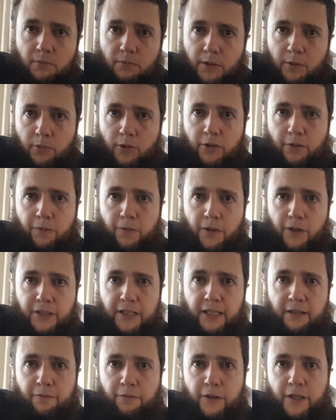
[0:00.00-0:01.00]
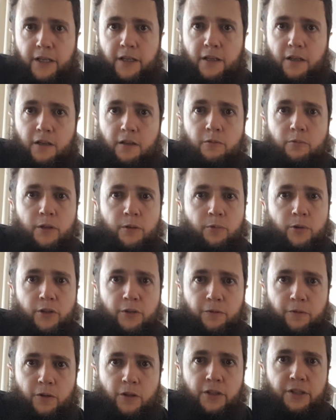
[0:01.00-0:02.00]
We want to find out VO. We
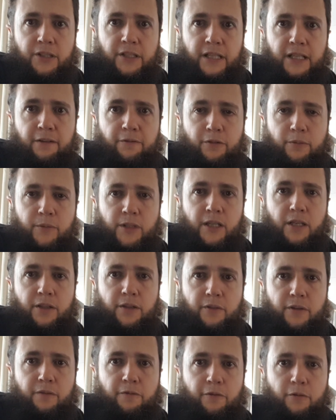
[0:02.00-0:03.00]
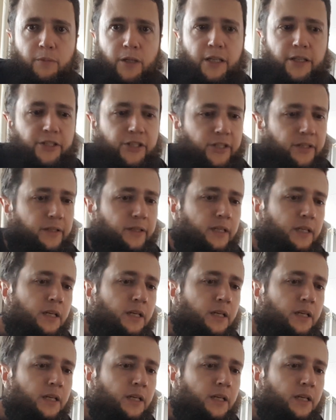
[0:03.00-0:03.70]
want to find it out from the other information.